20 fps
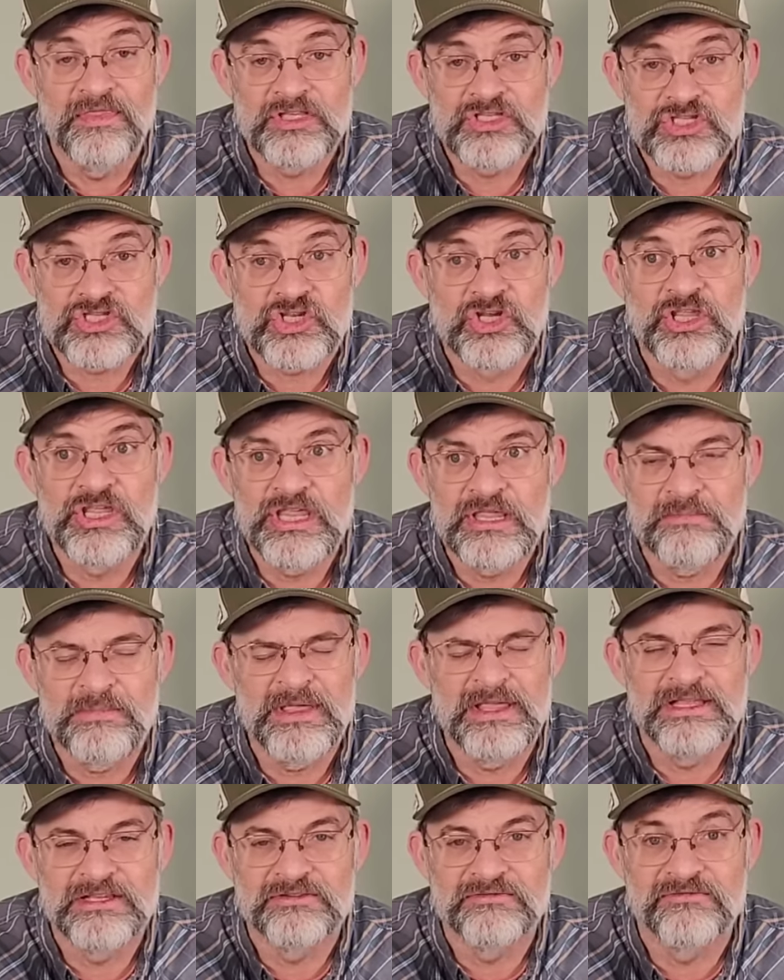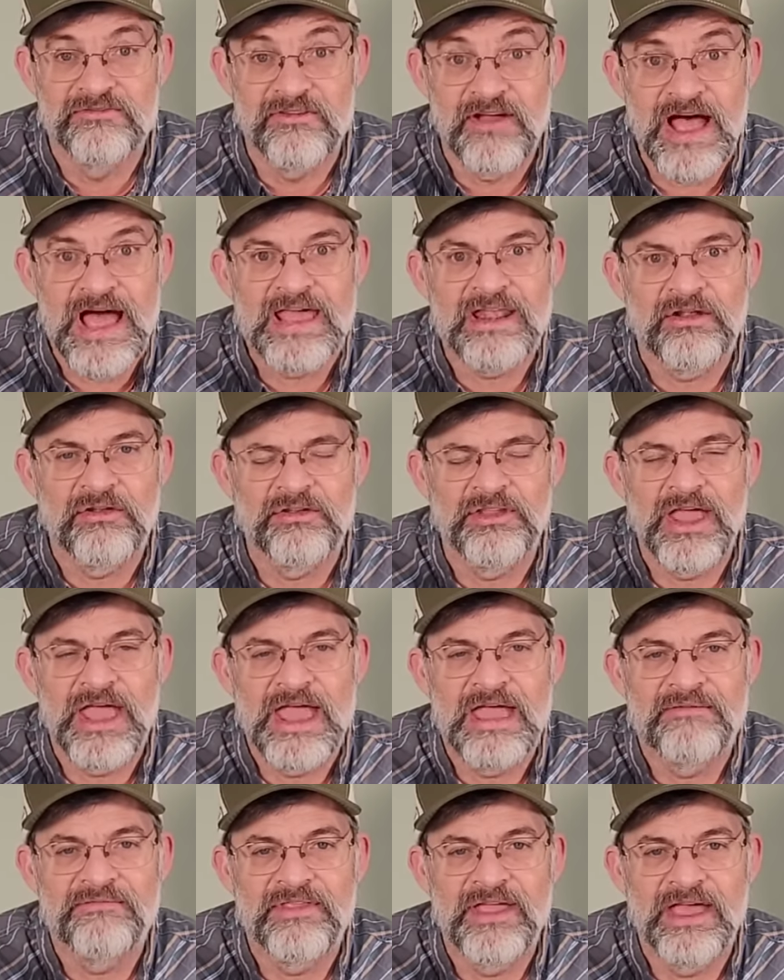sleep is vital to
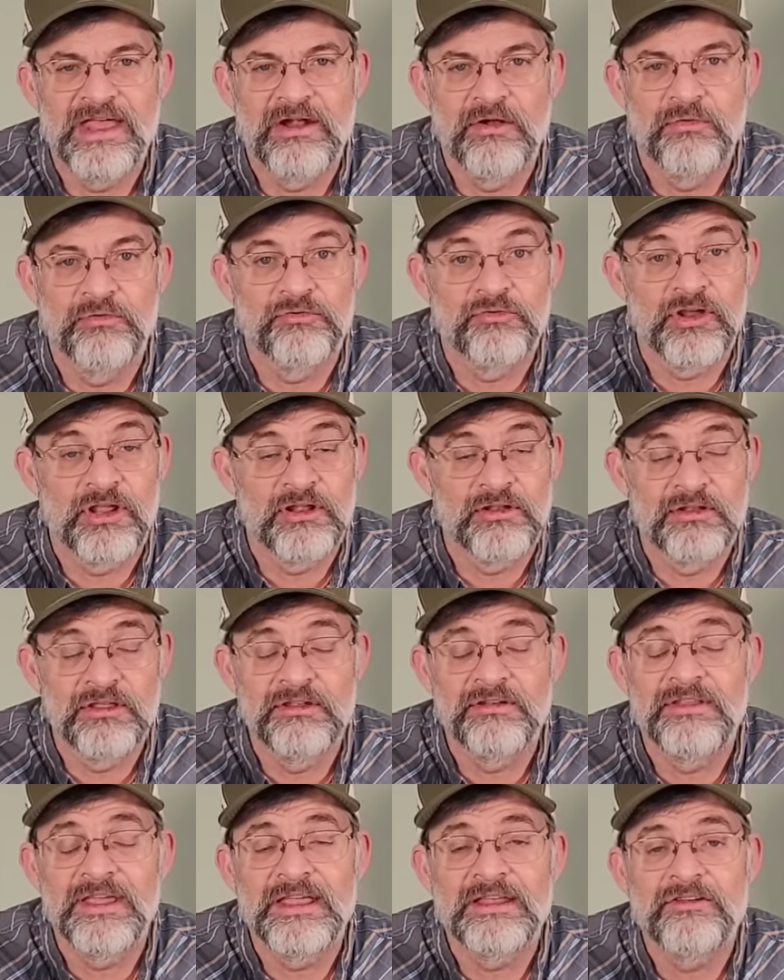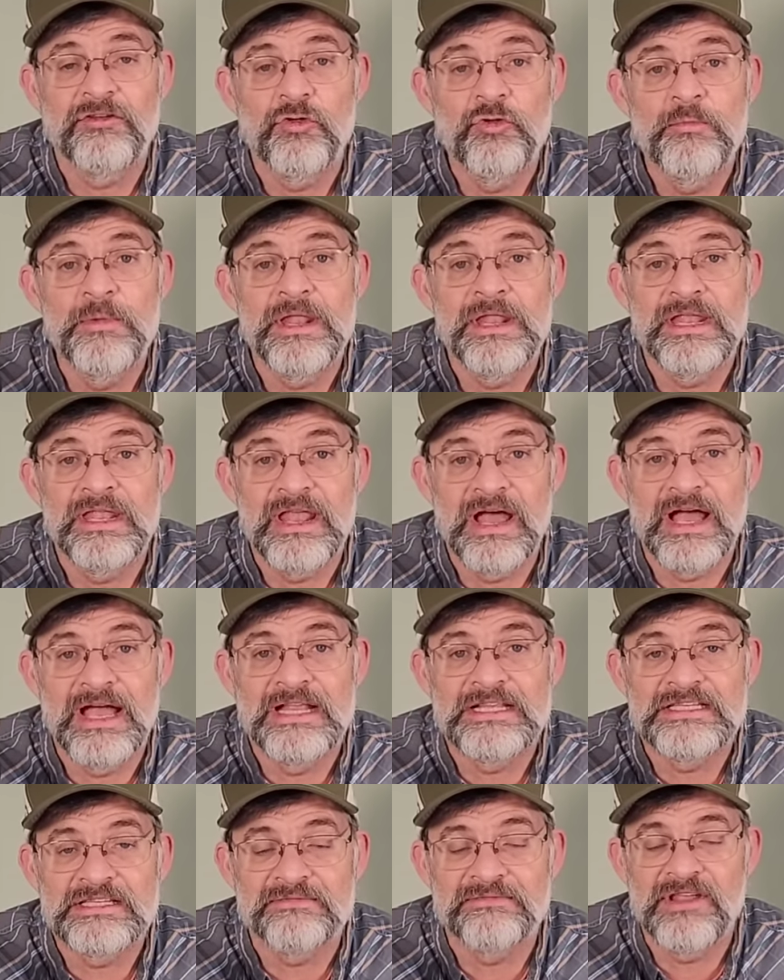have that on trail. It doesn't take too many
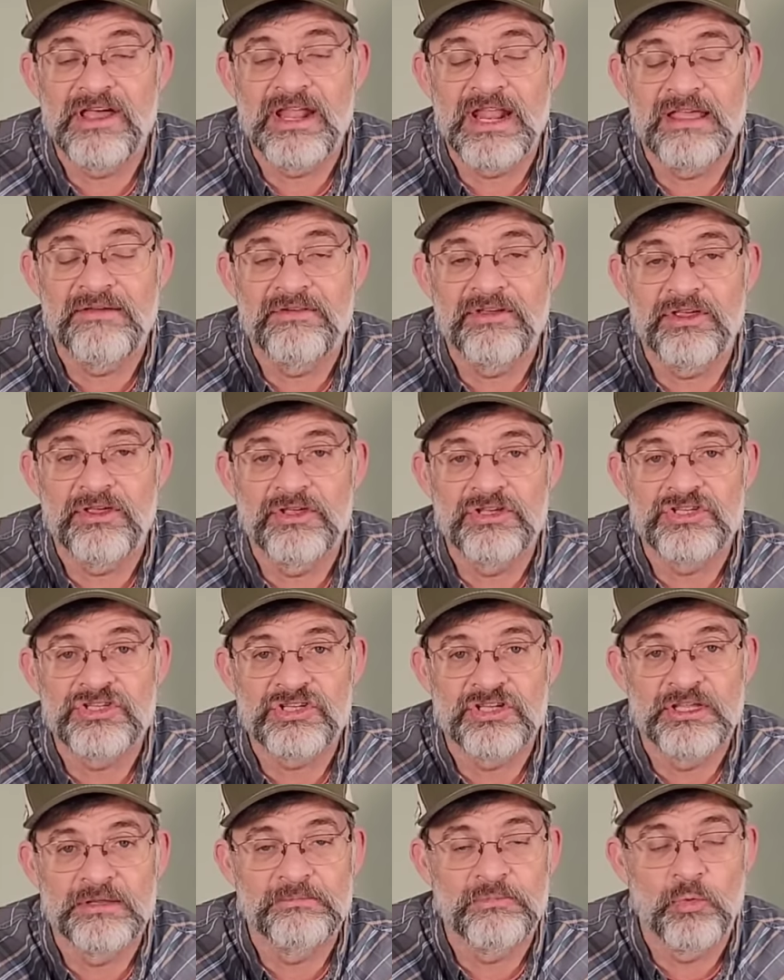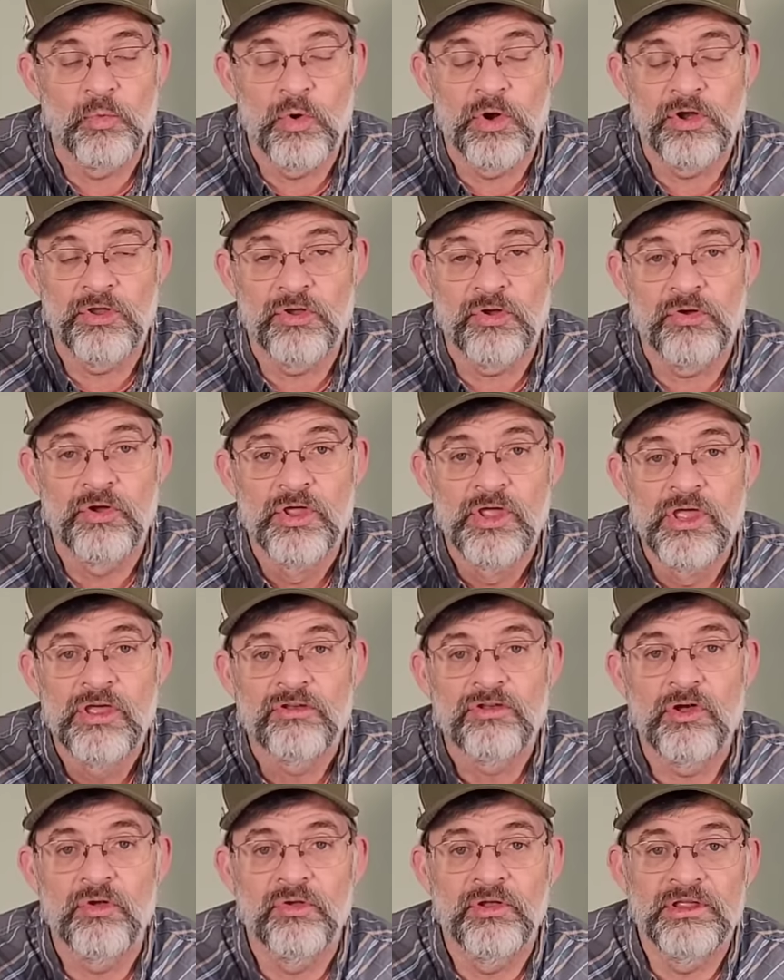nights of not having good sleep to where you're
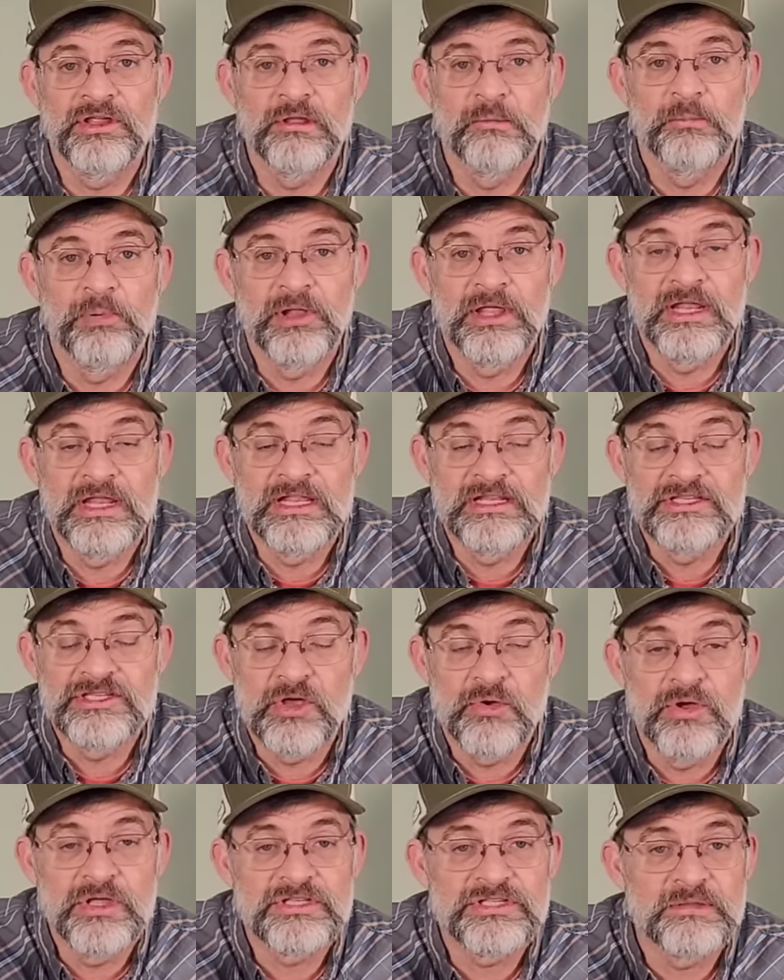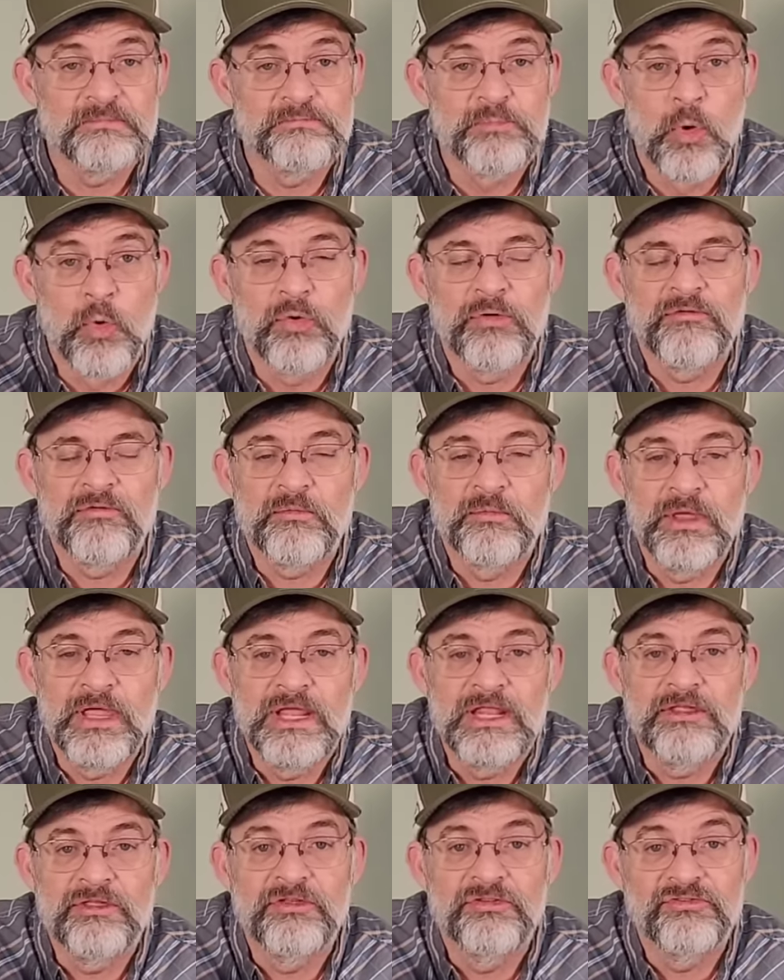totally depleted. So, it's important for
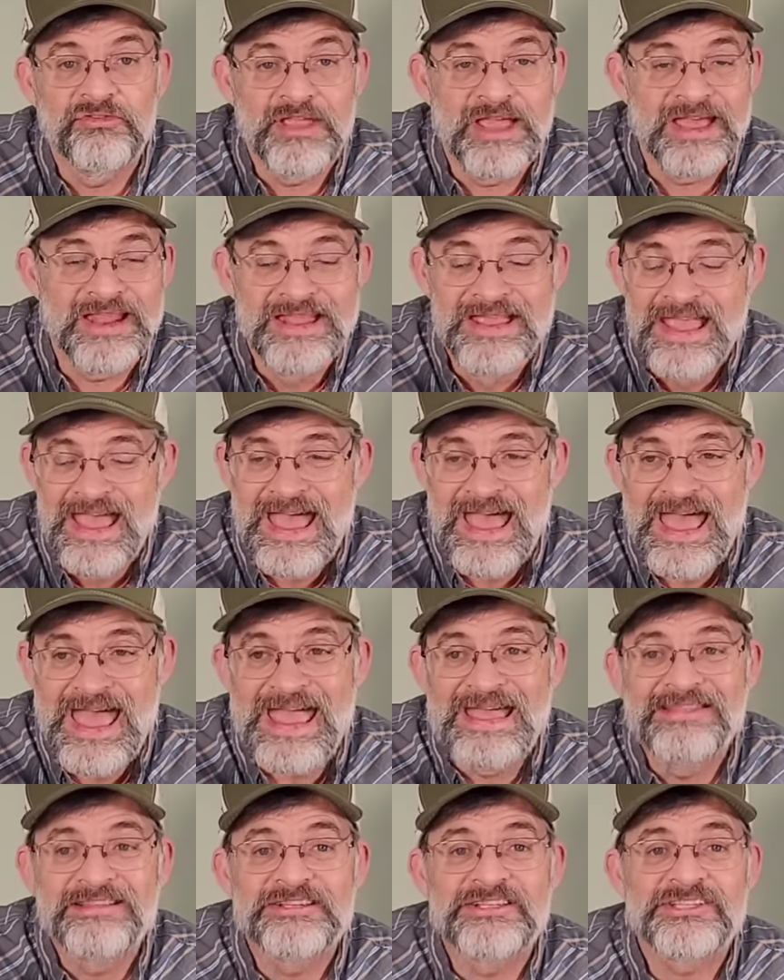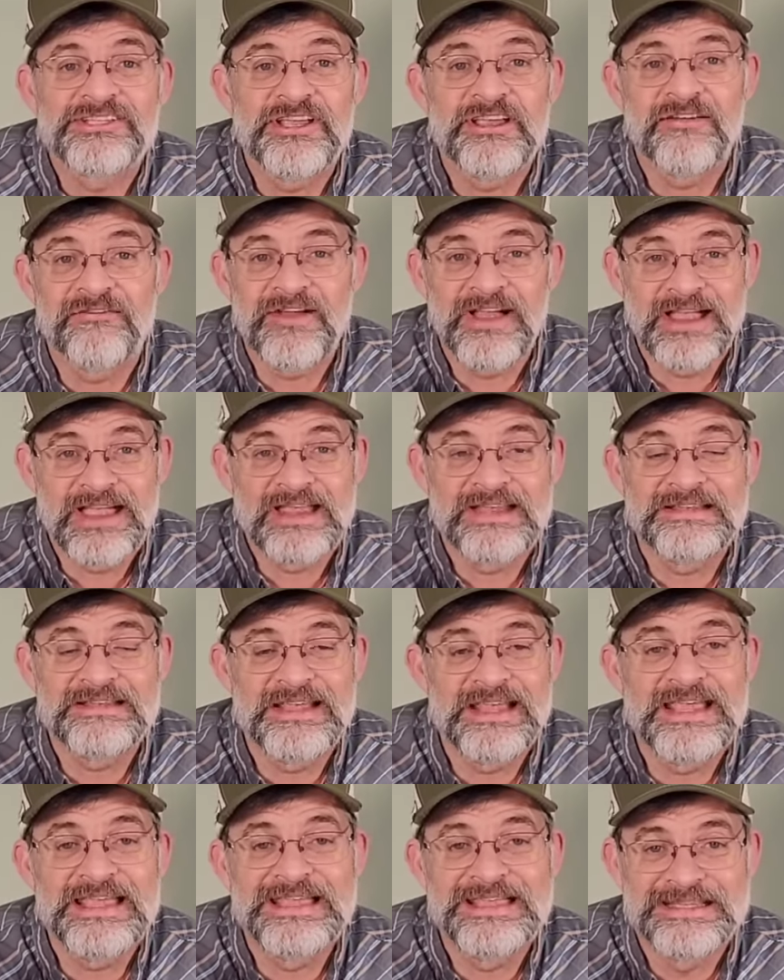me to use that and the stuff I got to
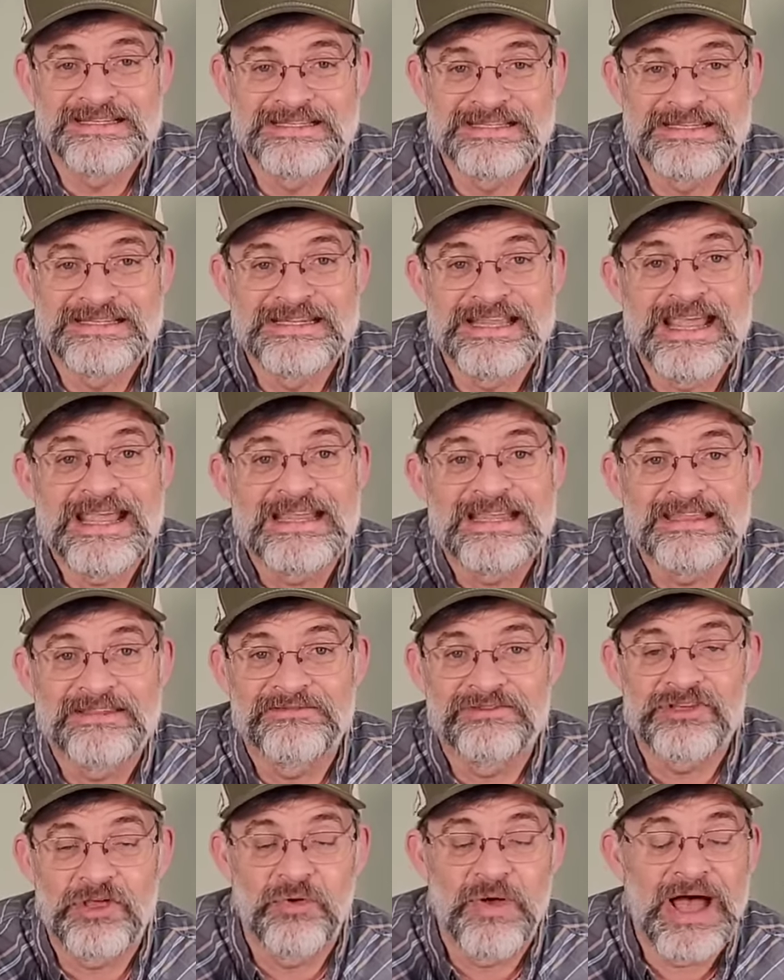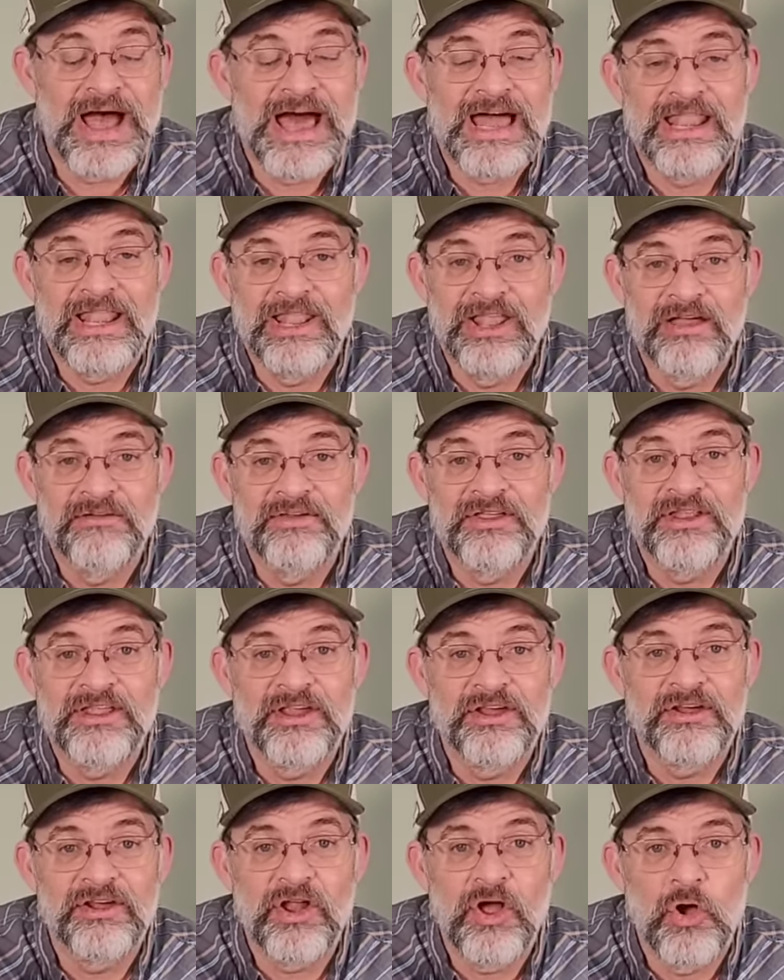tell you is addictive. So I love it
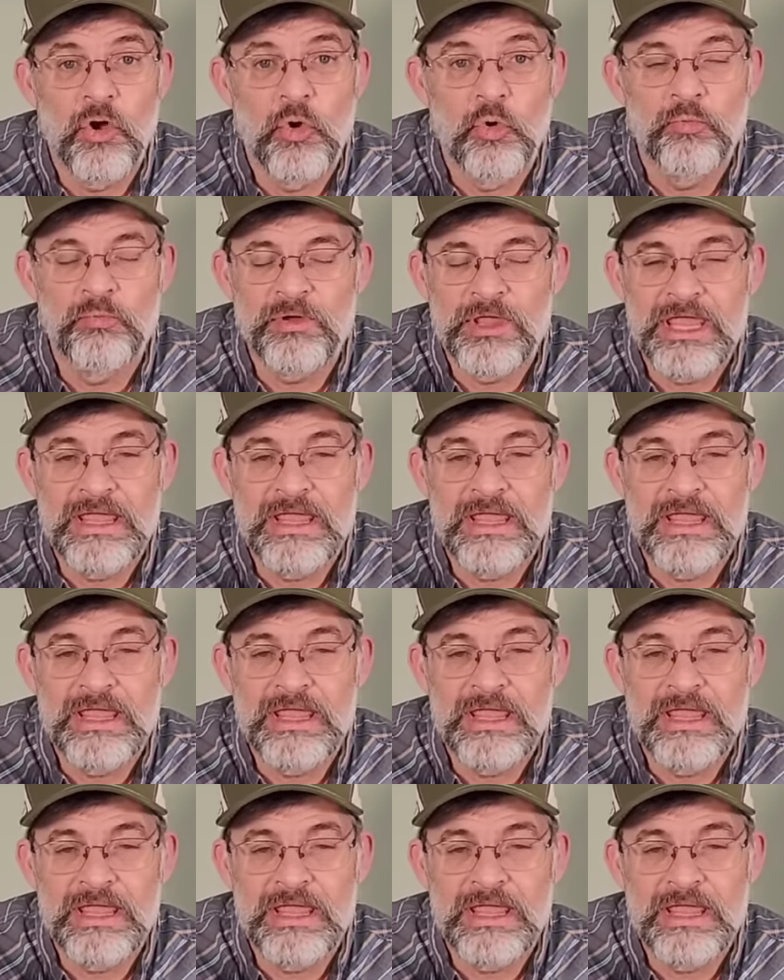here at home.